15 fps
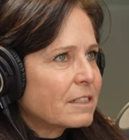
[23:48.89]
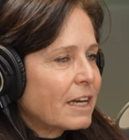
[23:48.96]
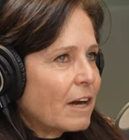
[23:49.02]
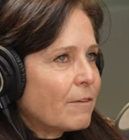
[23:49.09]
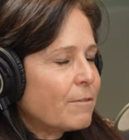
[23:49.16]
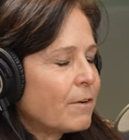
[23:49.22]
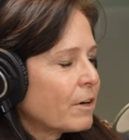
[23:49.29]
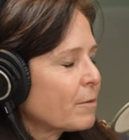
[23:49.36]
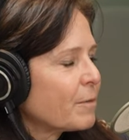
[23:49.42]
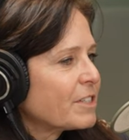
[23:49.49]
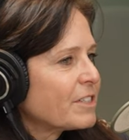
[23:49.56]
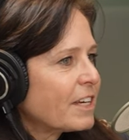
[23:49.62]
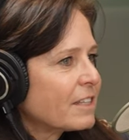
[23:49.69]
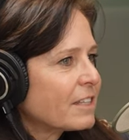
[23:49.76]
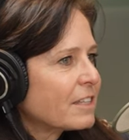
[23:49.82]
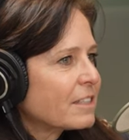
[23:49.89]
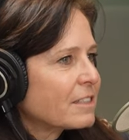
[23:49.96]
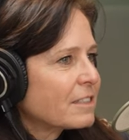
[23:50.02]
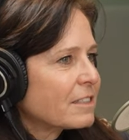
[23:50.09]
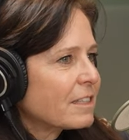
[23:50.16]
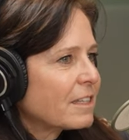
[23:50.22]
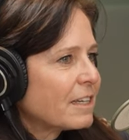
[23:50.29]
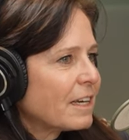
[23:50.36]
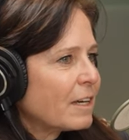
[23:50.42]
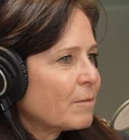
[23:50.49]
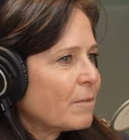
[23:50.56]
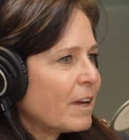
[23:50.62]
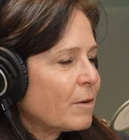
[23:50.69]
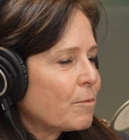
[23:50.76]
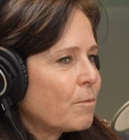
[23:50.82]
how far can we take this yeah.
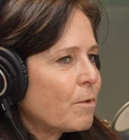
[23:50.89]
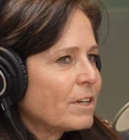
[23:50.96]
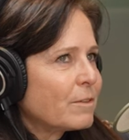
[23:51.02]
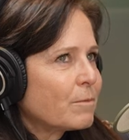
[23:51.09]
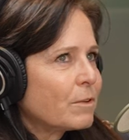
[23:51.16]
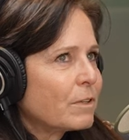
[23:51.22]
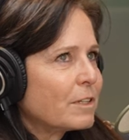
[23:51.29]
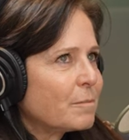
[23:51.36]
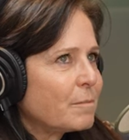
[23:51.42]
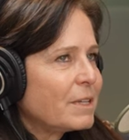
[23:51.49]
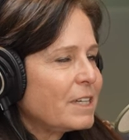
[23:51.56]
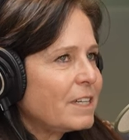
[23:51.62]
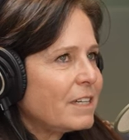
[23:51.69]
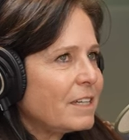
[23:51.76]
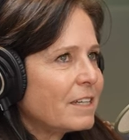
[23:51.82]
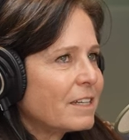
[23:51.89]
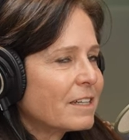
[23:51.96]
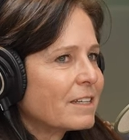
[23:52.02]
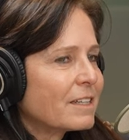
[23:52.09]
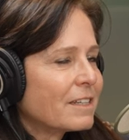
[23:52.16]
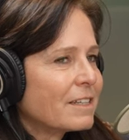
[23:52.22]
and and what will it mean